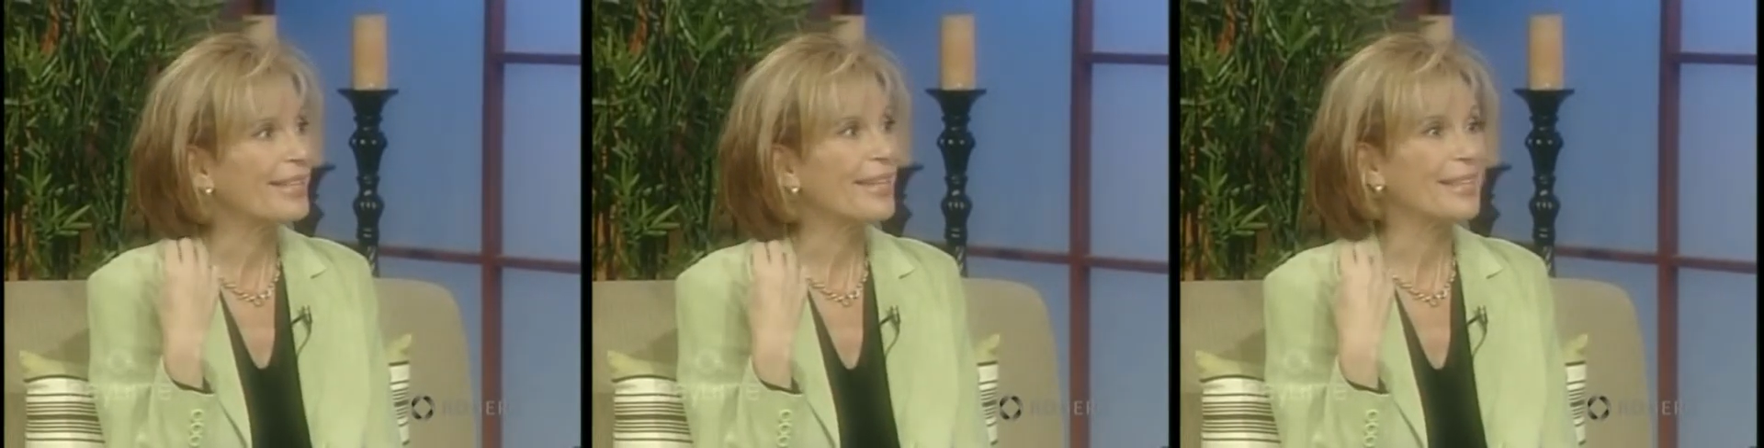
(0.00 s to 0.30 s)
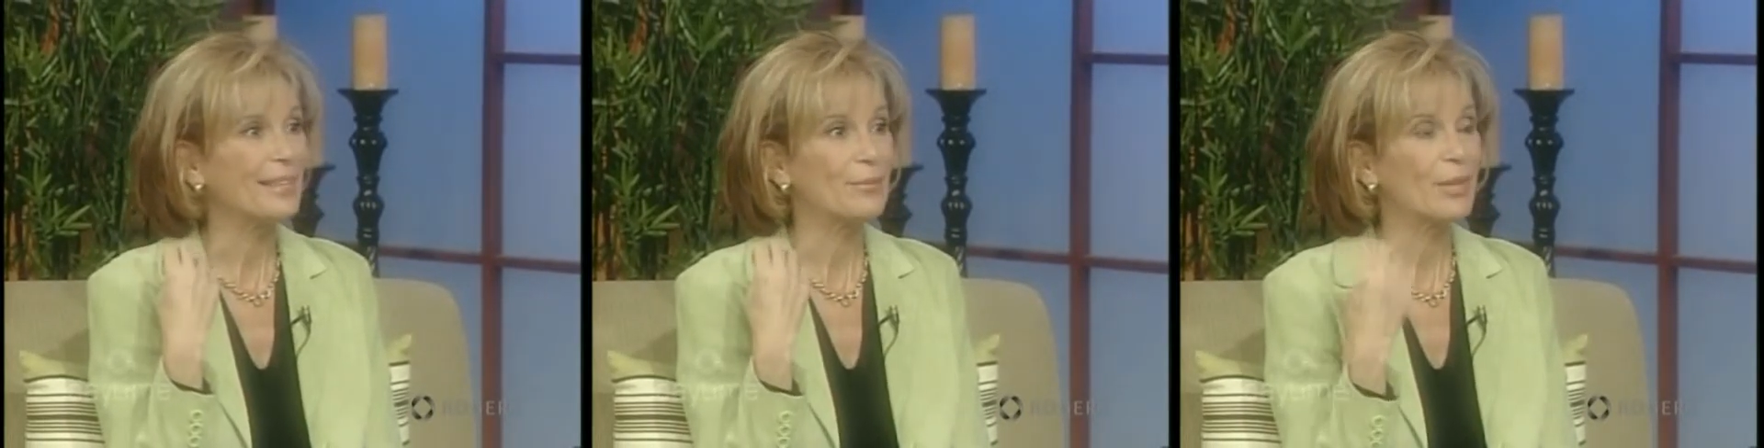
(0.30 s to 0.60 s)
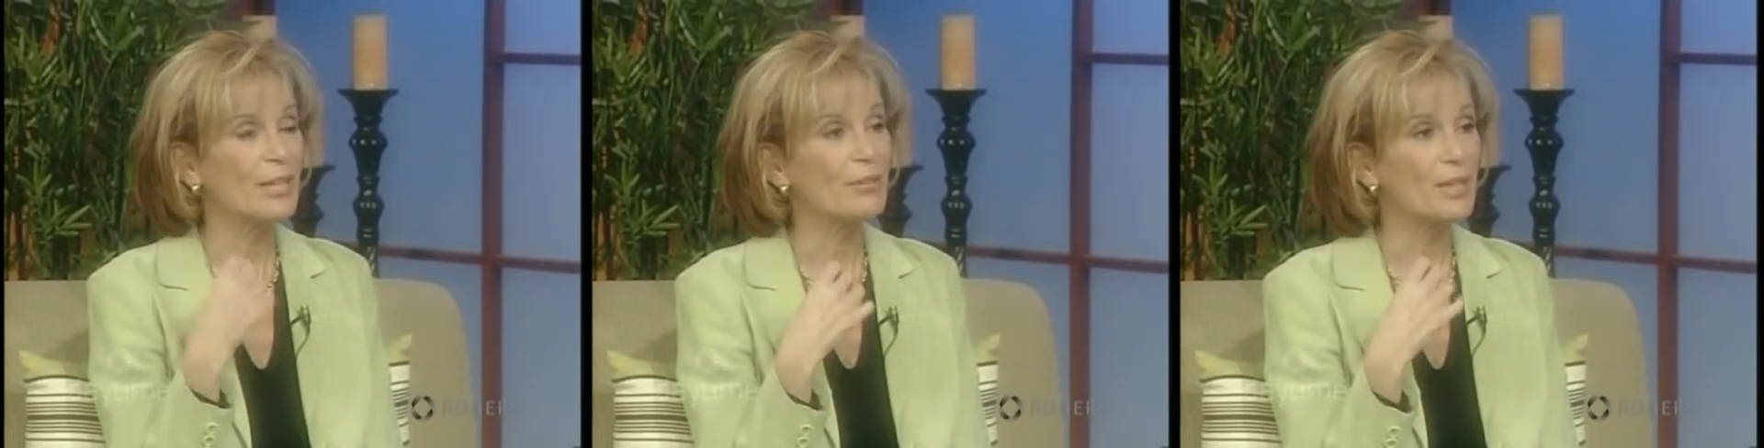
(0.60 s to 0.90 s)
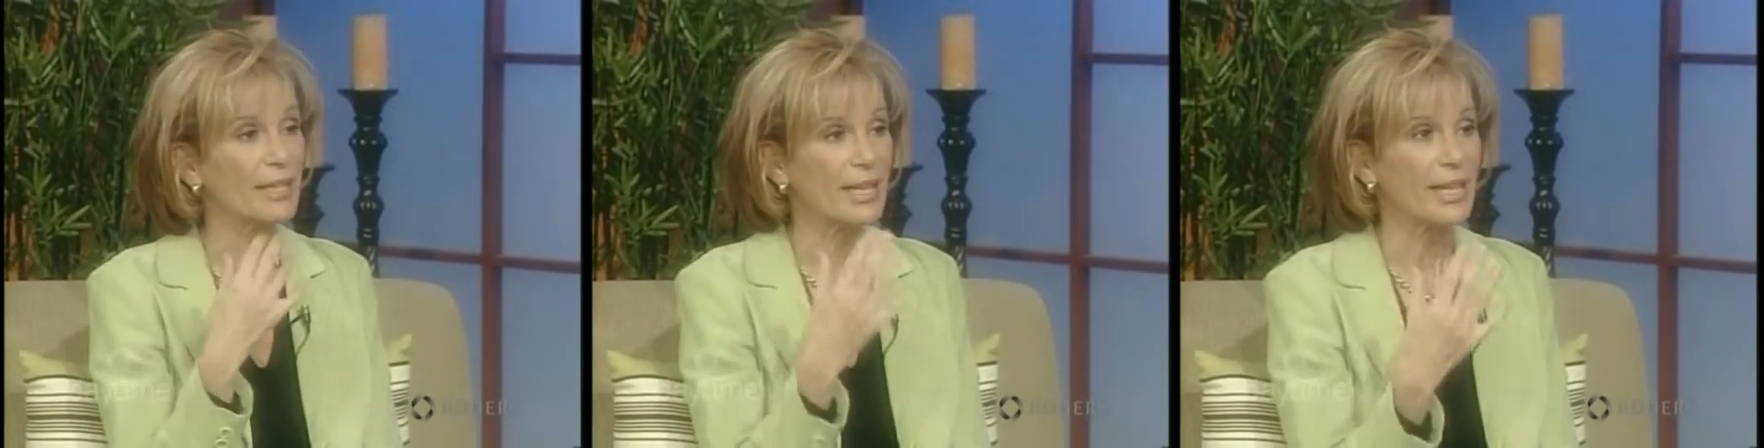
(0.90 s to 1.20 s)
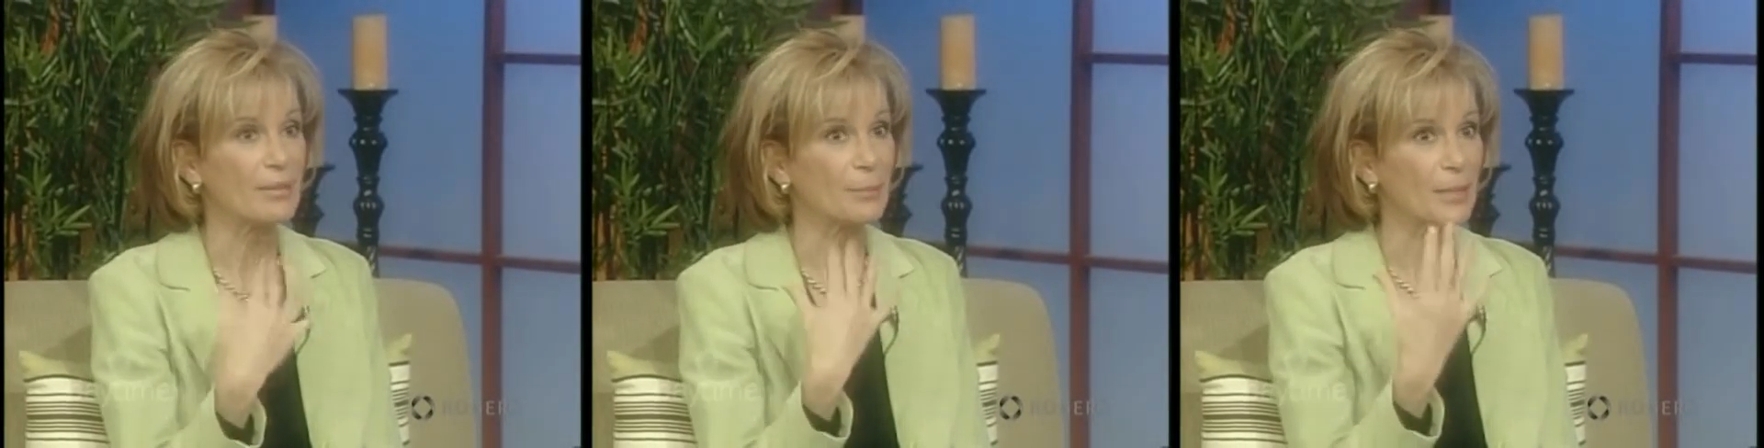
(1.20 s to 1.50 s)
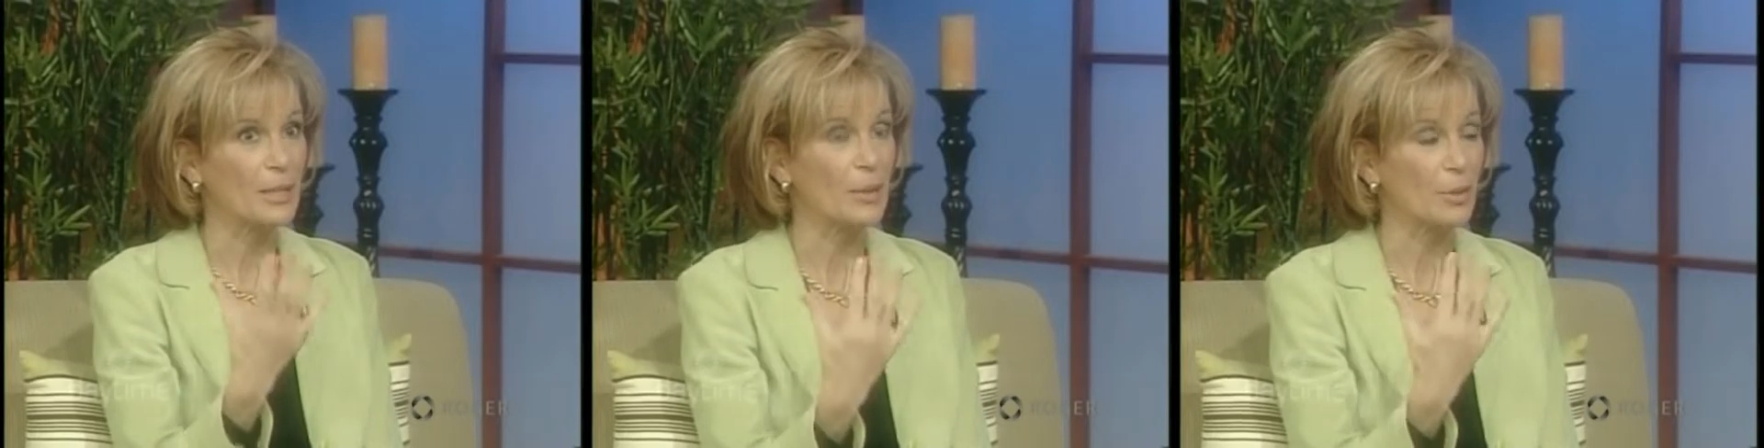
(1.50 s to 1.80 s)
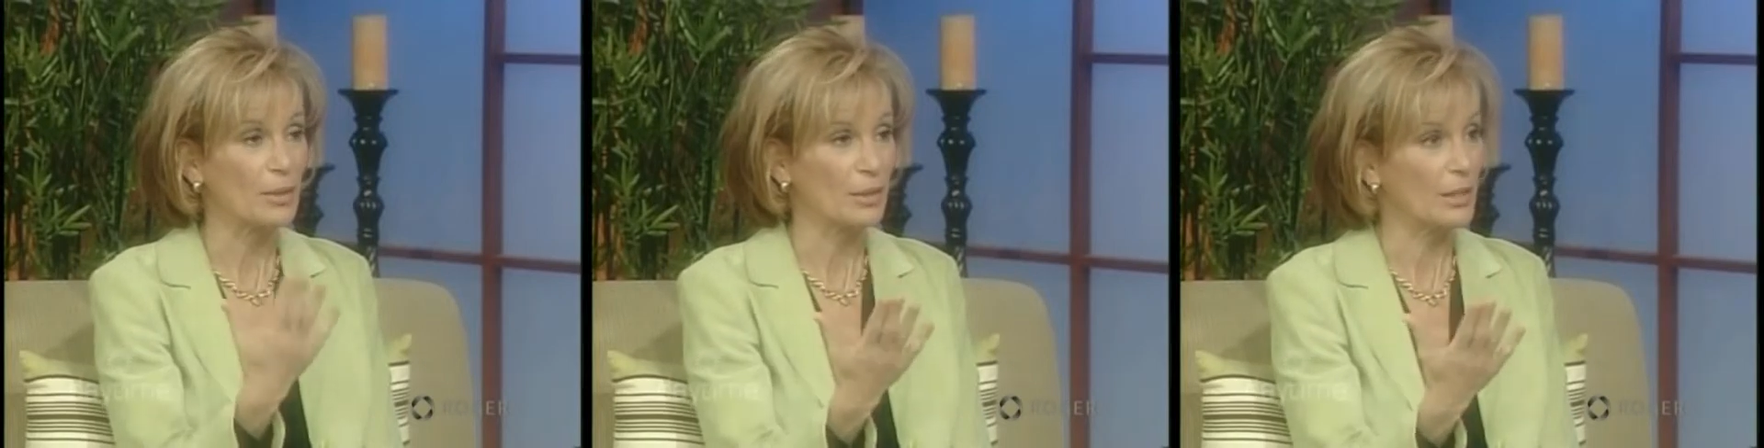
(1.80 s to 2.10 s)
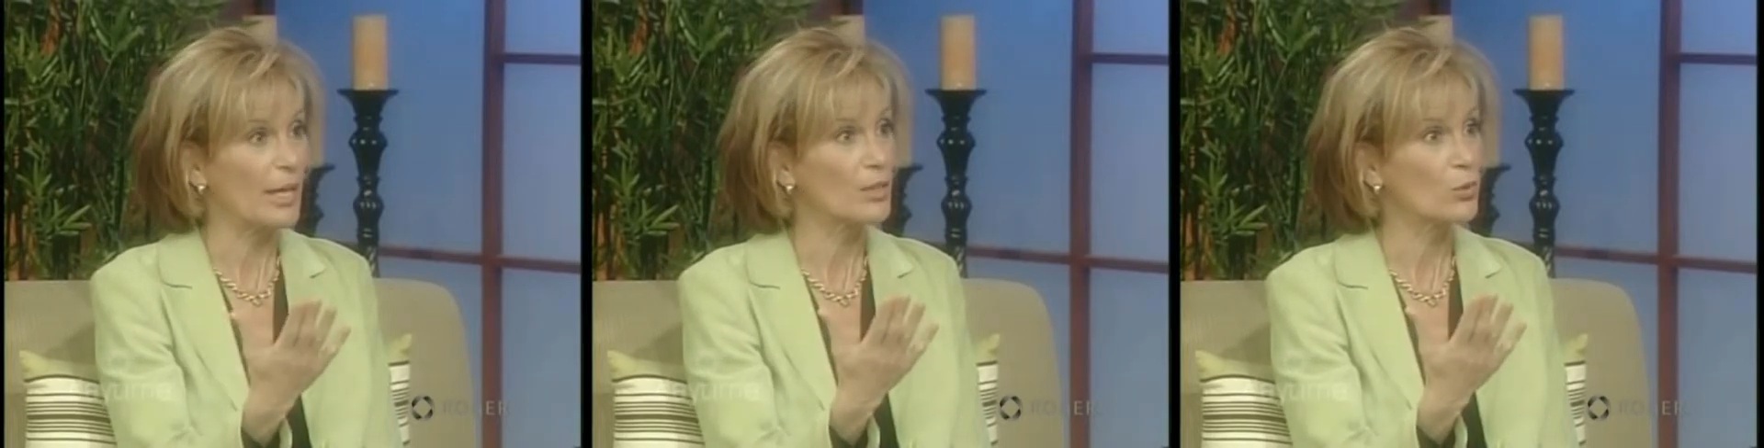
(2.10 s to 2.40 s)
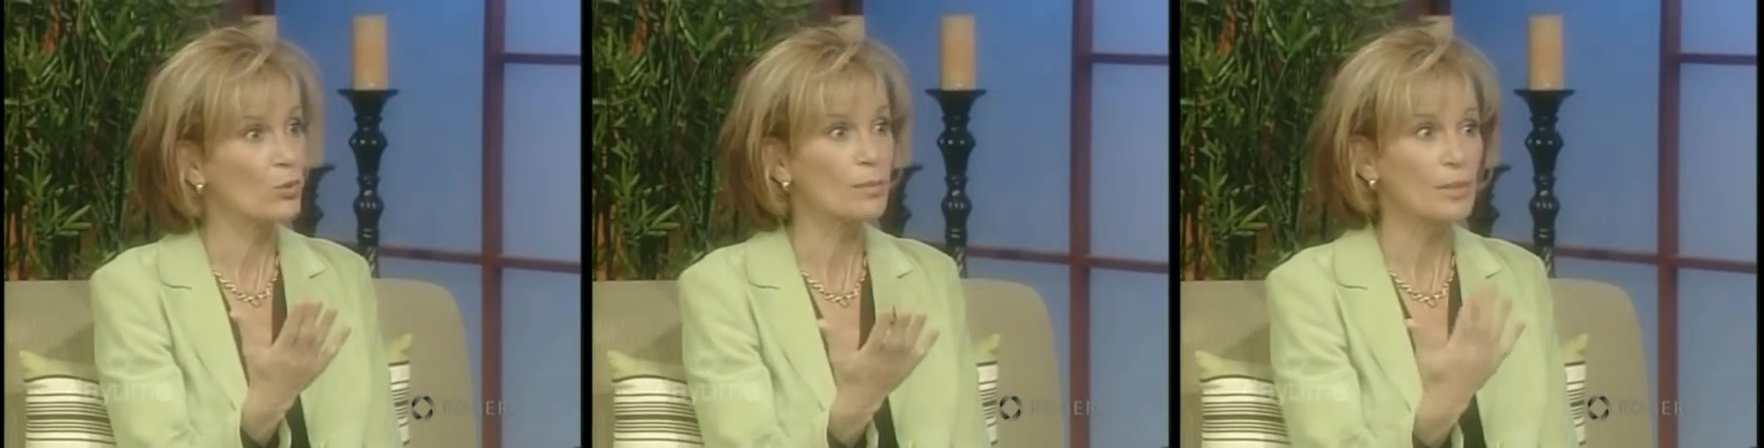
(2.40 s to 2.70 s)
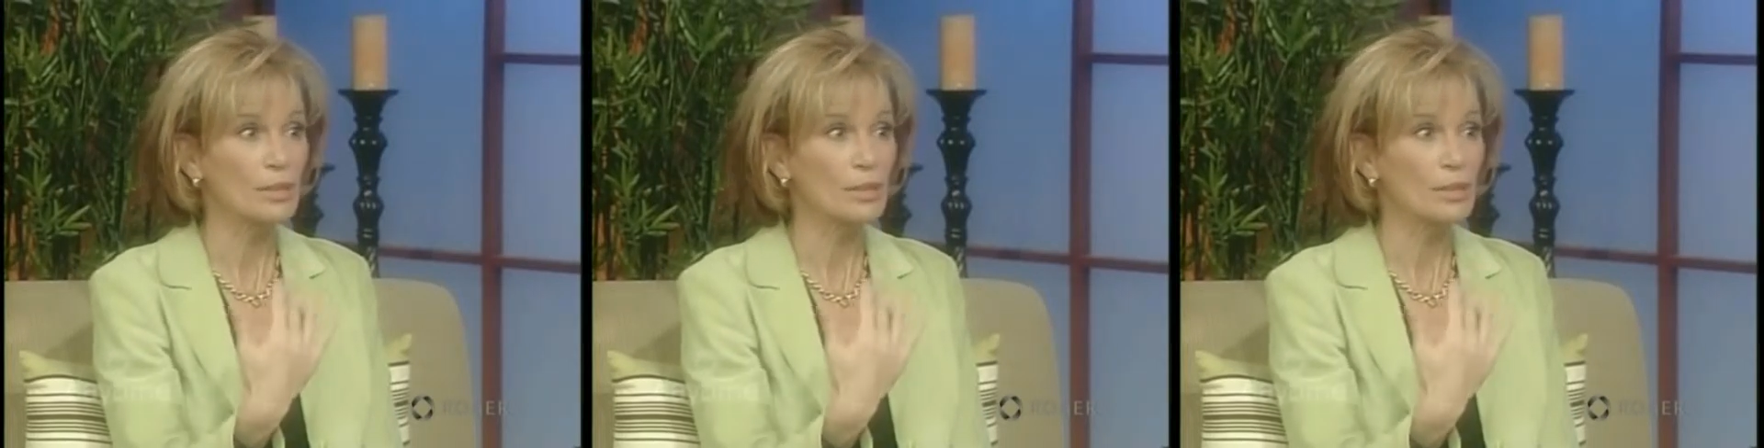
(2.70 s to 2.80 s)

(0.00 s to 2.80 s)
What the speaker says: Like whatever they can't pick up on the classroom,